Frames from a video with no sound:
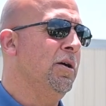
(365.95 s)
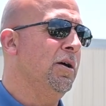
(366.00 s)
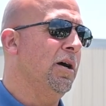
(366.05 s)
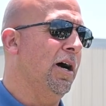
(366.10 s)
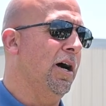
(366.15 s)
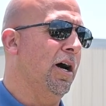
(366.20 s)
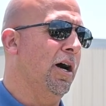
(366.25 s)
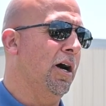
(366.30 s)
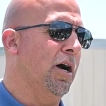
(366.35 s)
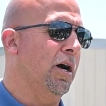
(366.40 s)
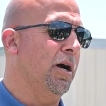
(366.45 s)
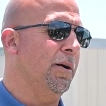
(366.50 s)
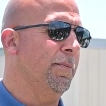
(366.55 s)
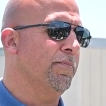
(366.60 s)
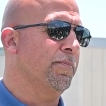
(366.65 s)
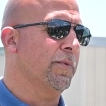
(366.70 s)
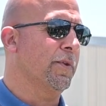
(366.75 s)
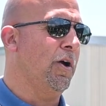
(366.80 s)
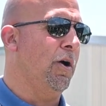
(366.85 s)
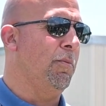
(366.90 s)

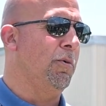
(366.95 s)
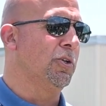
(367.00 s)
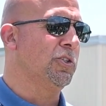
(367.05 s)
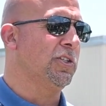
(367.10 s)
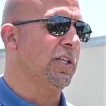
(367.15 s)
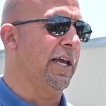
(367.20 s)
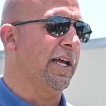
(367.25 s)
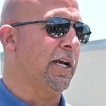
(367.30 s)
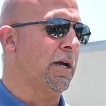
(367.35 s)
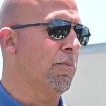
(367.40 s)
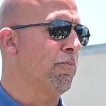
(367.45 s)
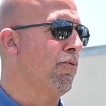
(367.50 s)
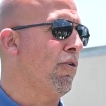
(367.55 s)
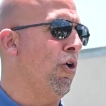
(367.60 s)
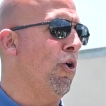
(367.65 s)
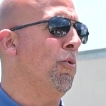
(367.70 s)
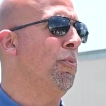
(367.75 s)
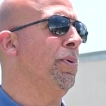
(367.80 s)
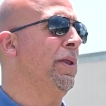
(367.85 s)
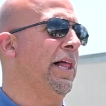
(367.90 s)

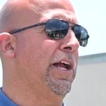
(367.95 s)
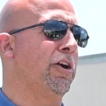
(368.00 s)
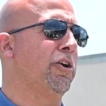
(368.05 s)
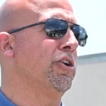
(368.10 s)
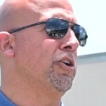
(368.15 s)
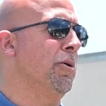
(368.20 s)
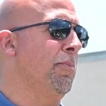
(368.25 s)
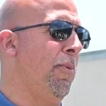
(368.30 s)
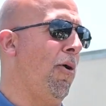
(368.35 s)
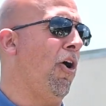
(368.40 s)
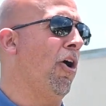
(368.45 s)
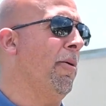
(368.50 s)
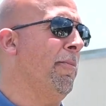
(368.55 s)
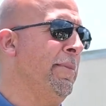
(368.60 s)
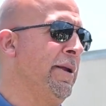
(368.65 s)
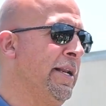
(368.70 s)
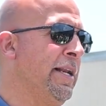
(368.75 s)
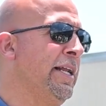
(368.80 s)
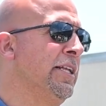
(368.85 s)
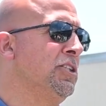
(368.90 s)
pro player
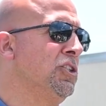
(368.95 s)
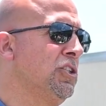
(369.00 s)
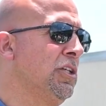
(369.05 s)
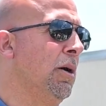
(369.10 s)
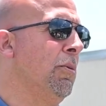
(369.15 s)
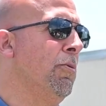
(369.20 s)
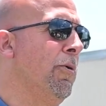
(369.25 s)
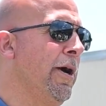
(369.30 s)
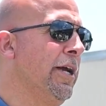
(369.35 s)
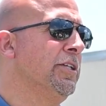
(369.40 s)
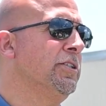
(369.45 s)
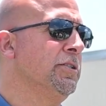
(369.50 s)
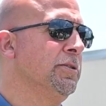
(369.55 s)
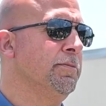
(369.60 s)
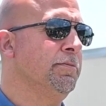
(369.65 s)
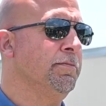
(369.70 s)
department in some ways.